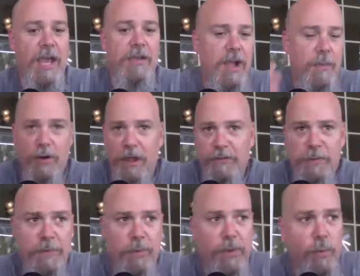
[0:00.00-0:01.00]
yeah, you come
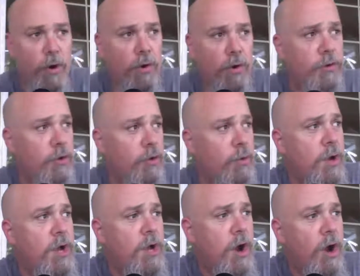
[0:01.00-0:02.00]
across people in the world
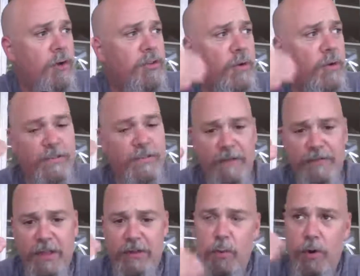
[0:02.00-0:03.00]
who are doing stuff
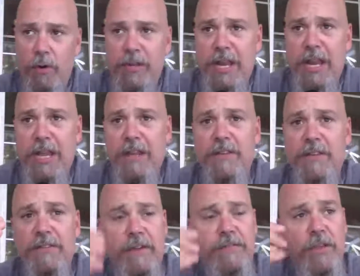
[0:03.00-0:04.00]
that the world needs and
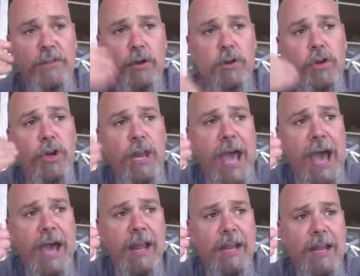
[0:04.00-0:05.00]
stuff that they're good
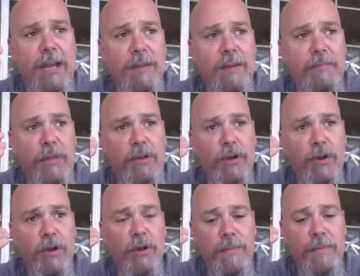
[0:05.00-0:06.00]
at, but
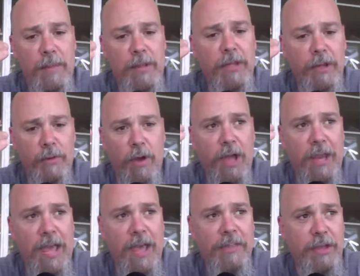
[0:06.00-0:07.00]
they're maybe a little
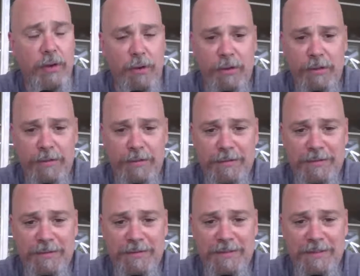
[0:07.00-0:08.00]
unethical.
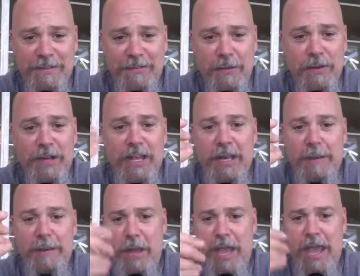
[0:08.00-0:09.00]
So they're
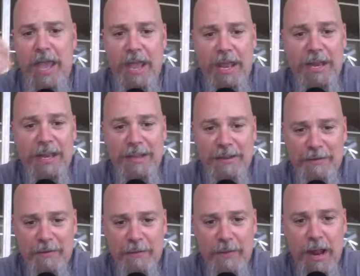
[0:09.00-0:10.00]
getting paid,
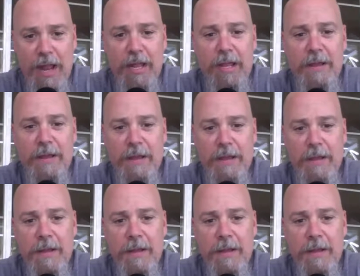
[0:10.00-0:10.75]
right?